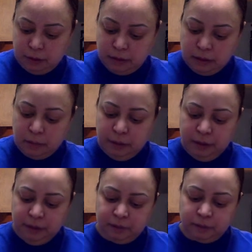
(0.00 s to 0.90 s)
the
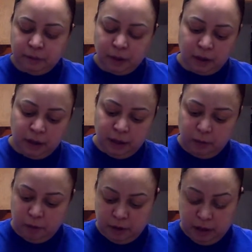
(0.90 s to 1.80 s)
recipe,
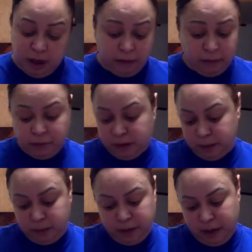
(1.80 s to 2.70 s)
and with every
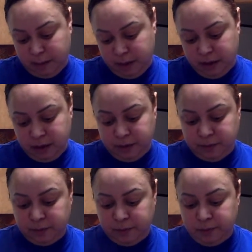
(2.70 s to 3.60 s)
recipe I make,
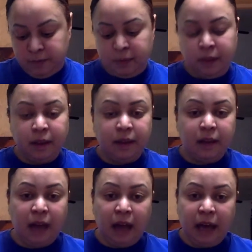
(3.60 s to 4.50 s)

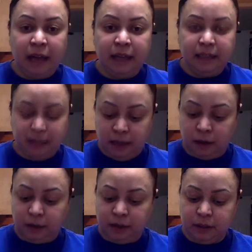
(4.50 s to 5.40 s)
I
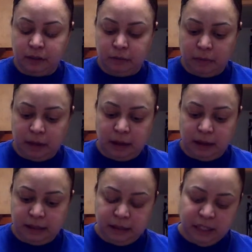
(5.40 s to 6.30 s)
tailor it to
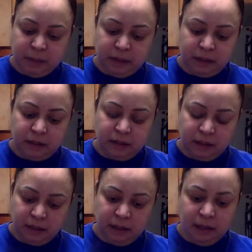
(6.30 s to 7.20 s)
my taste buds.
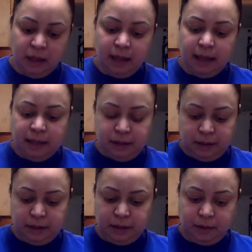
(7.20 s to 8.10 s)

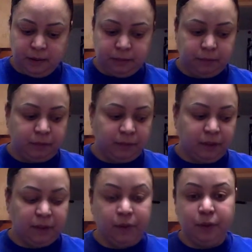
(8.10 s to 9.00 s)
So,
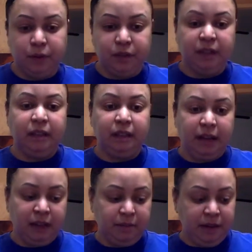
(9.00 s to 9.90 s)
of course, I did
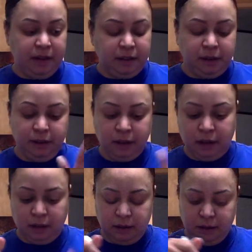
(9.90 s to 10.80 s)
not make the
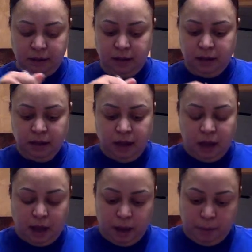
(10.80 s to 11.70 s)
naan.
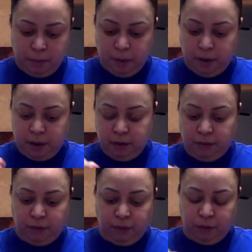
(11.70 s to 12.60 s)
I bought it
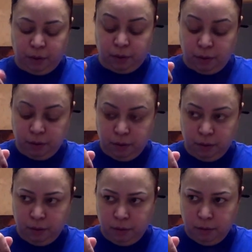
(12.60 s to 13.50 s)
from
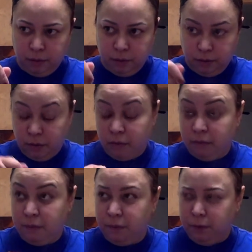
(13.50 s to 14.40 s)

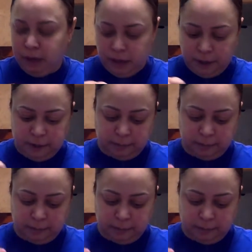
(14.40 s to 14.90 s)
Food Line.